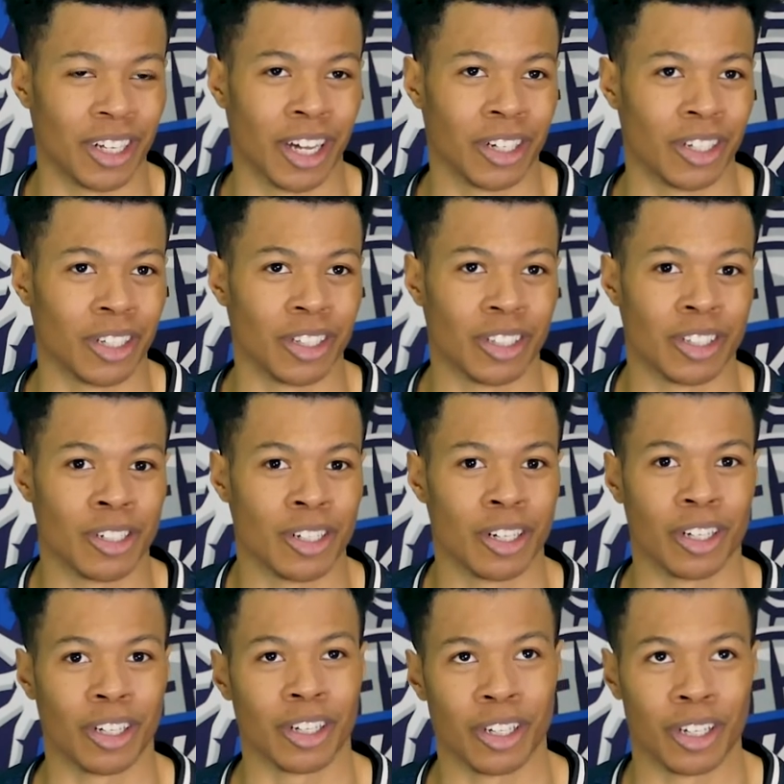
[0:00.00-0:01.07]
and
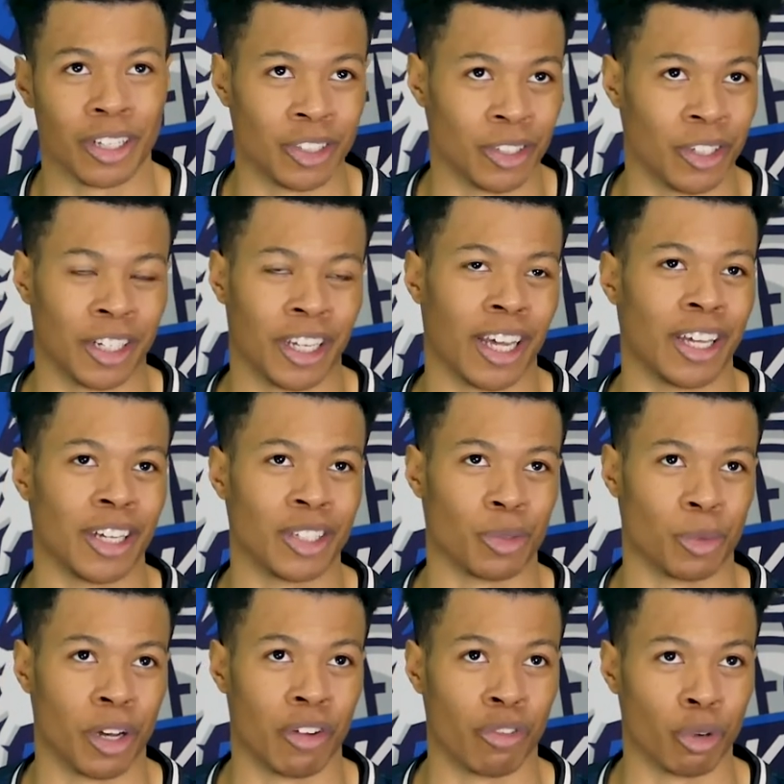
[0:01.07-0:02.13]
he's gonna get his
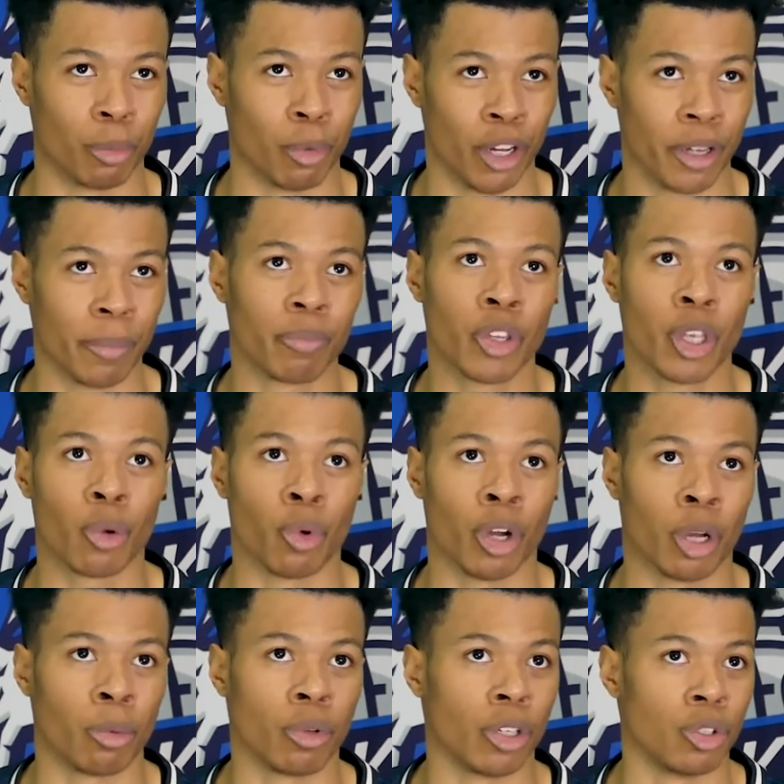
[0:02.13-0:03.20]
whatever. But
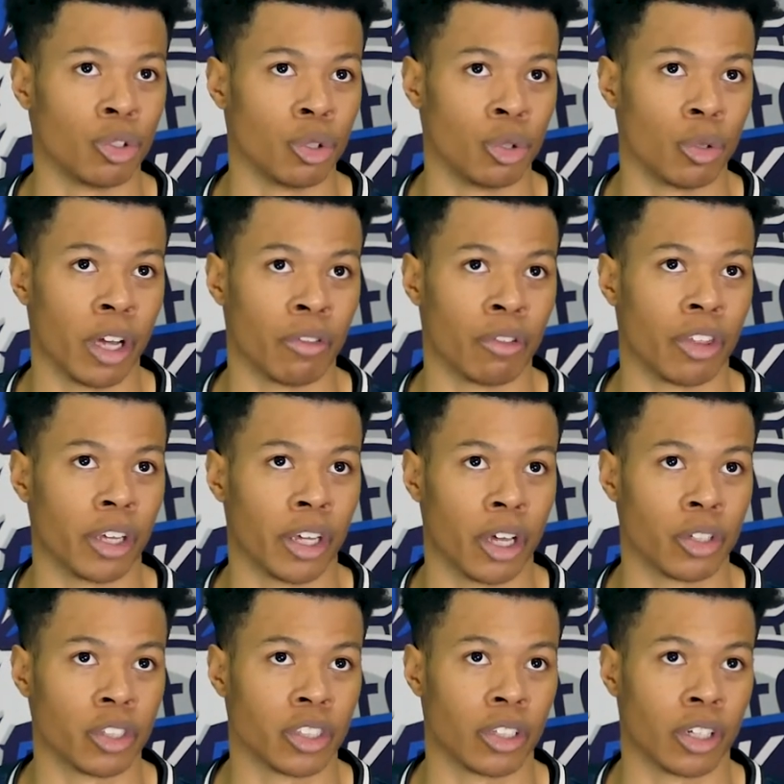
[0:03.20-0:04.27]
we're able to do everything
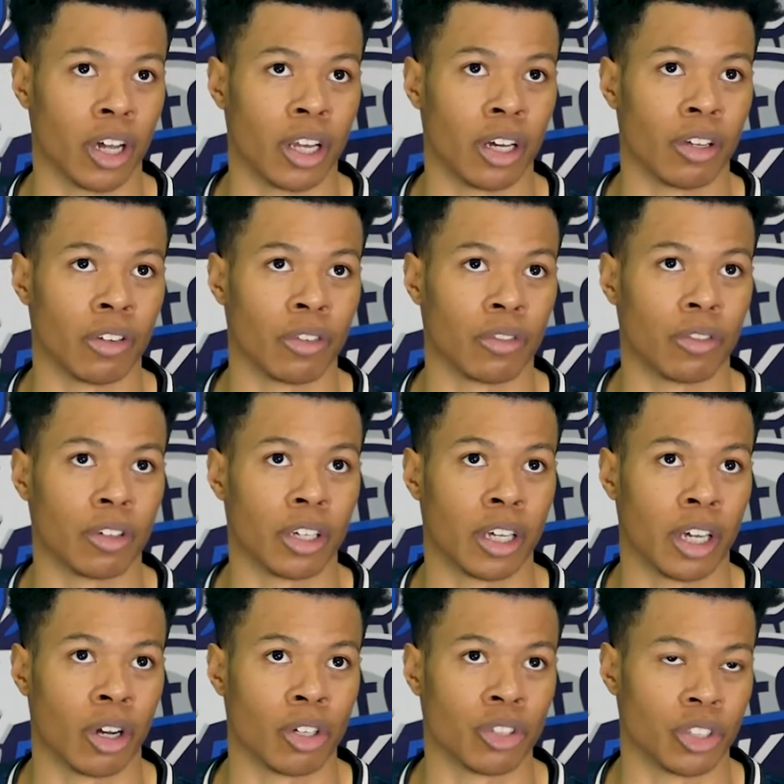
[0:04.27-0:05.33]
else to kind of
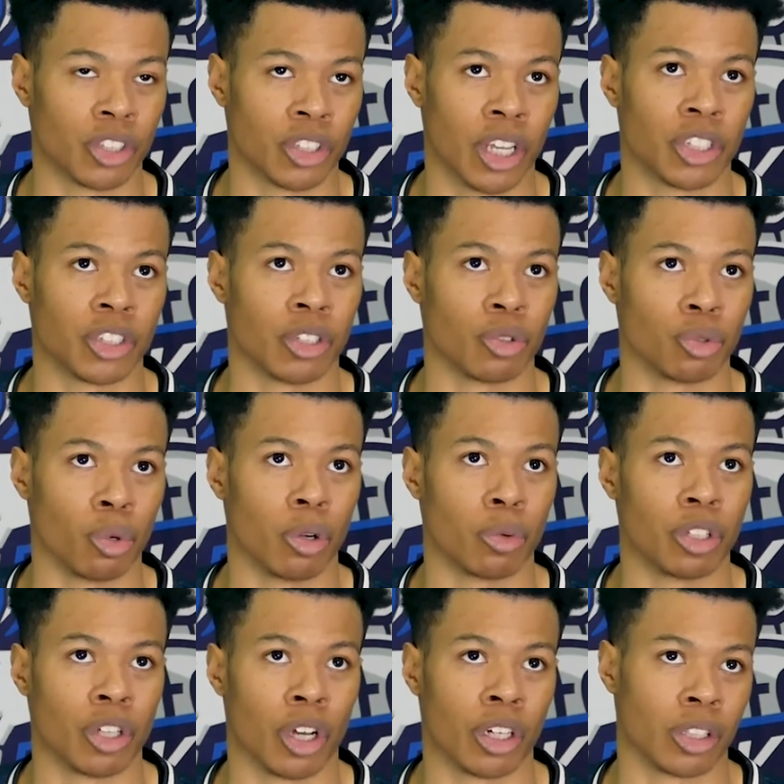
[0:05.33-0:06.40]
get our success and do what
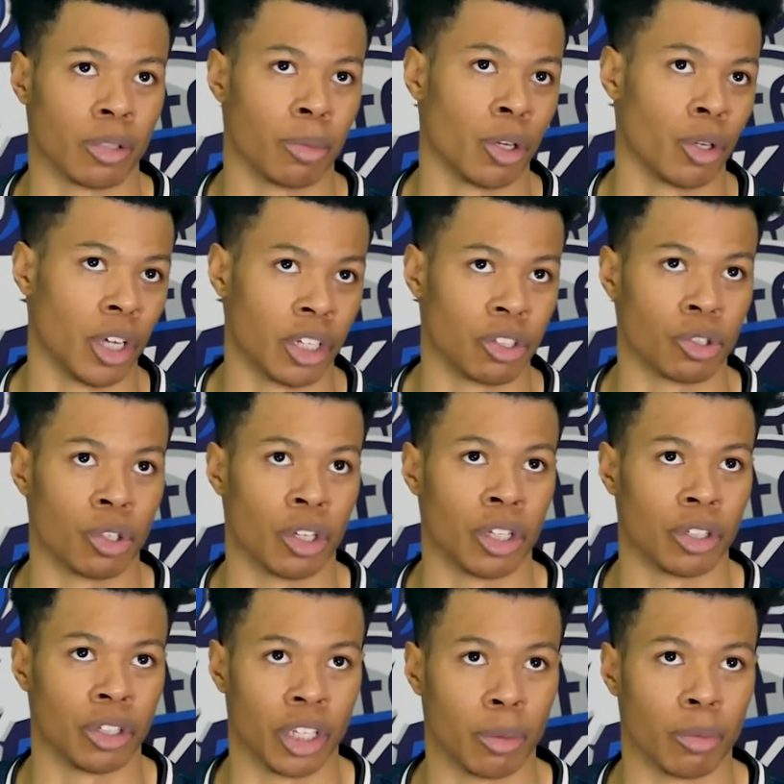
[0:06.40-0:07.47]
we talked about yesterday
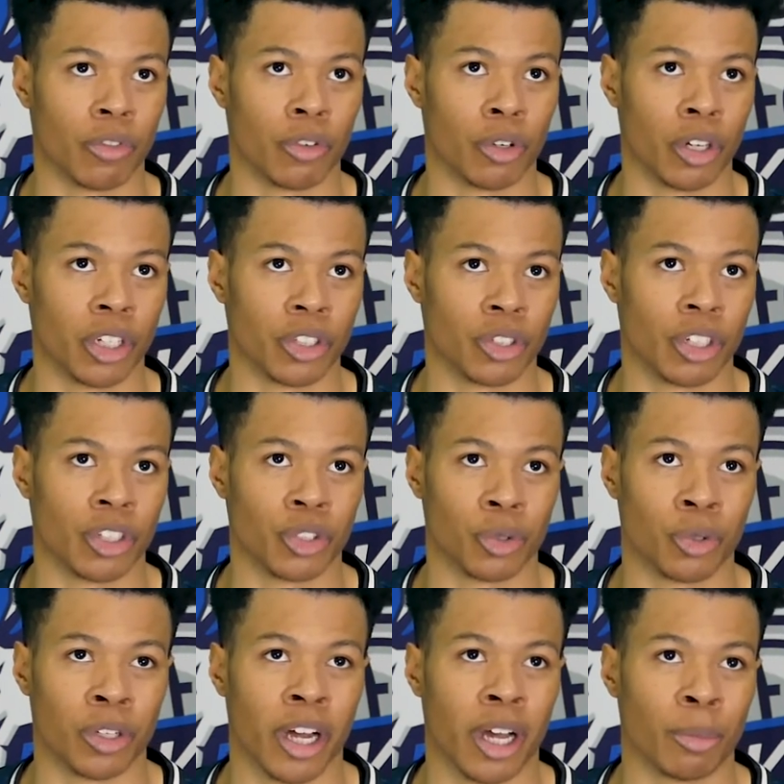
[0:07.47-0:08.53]
and the day before yesterday, so
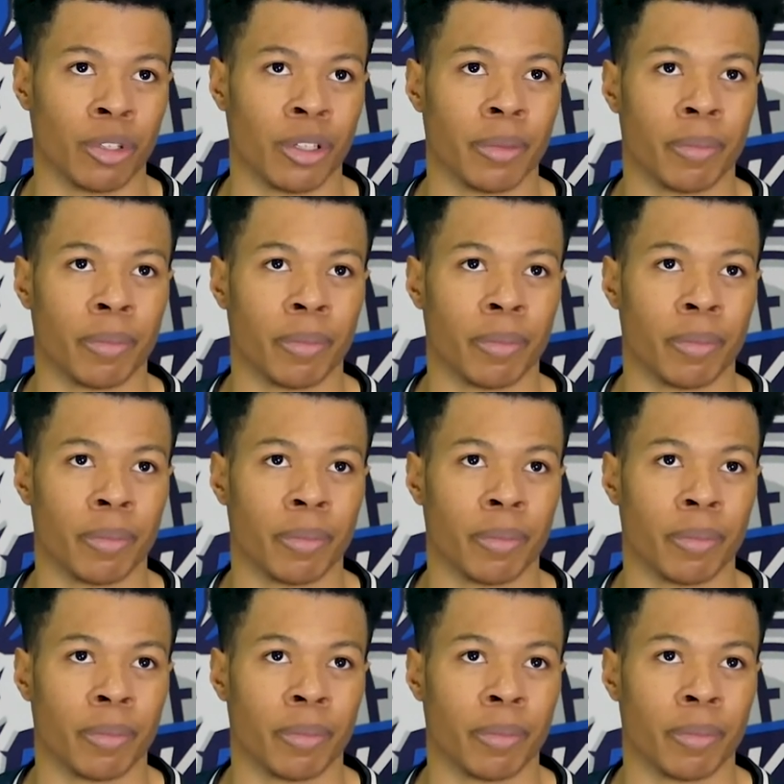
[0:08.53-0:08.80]
we're happy.